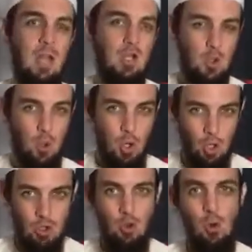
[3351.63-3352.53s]
So
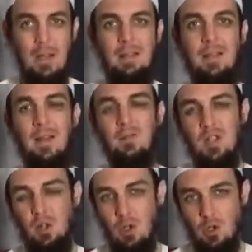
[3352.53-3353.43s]
controlling the nafs
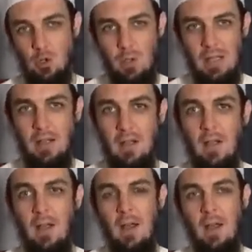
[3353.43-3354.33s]
and controlling
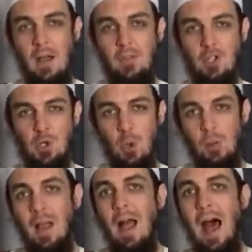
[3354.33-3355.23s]
the soul.